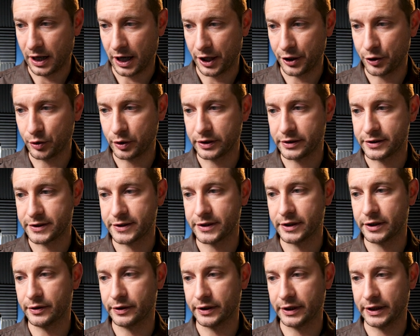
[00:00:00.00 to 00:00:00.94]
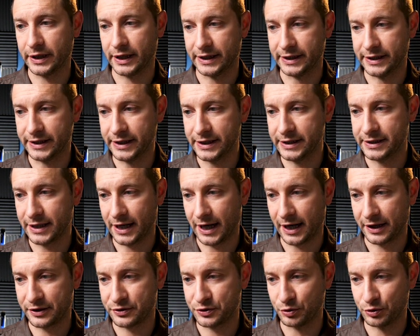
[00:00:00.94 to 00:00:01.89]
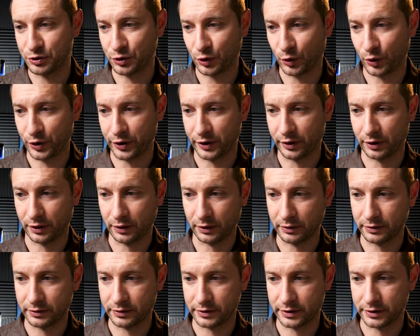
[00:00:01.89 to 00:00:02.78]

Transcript: Are you considering a detox tutorial?